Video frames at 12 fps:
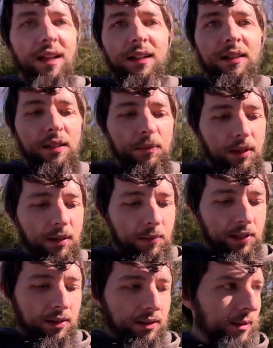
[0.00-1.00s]
Just want to
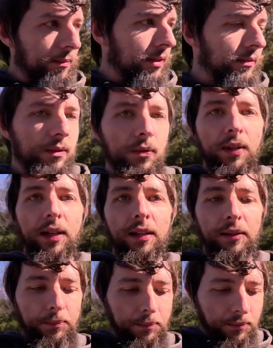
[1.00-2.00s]
mention something real
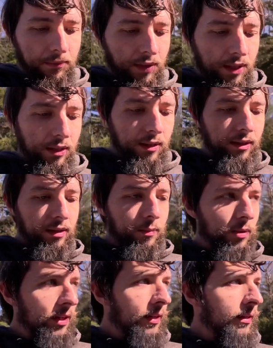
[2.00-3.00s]
quick. It's
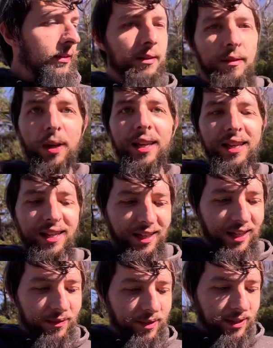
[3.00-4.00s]
pretty quick,
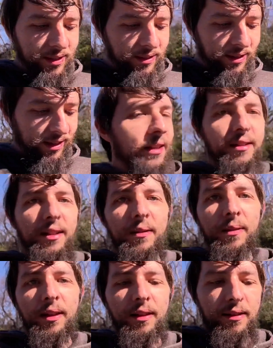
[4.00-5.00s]
obviously. It's not
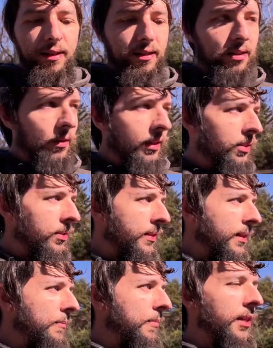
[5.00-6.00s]
really anything too
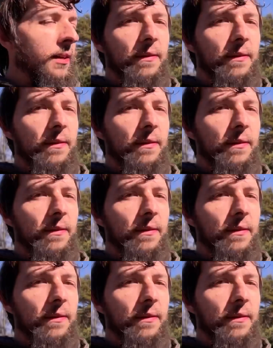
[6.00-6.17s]
interesting, but I